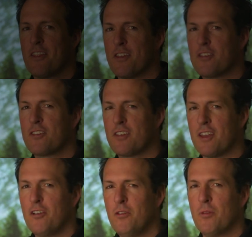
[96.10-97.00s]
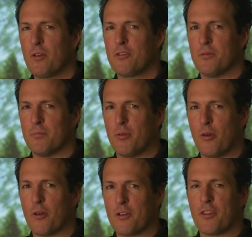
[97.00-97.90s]
The single most
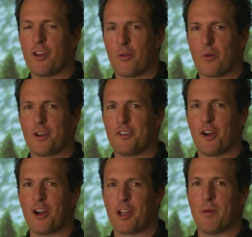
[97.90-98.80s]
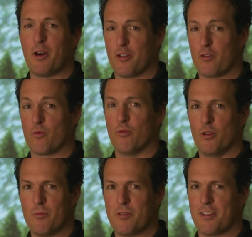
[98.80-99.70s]
important thing we're going to talk about is
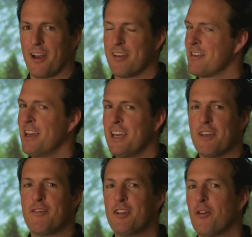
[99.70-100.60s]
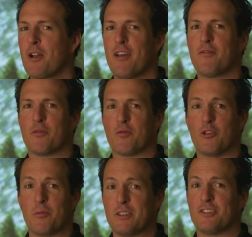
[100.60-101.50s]
room size. If you don't have the
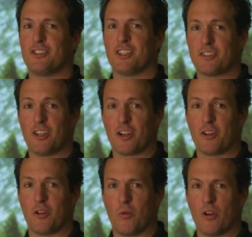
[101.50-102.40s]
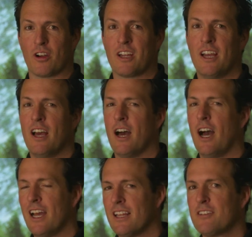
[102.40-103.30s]
room, it's just not going to work.
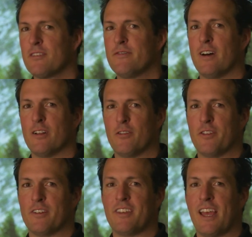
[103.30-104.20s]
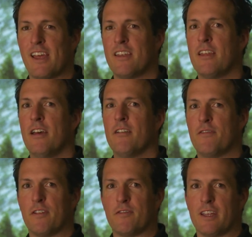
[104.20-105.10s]
I like to follow the 10,
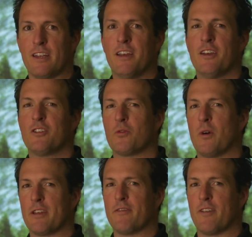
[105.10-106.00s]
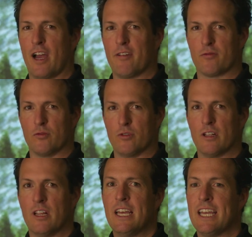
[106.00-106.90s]
15, 25 rule.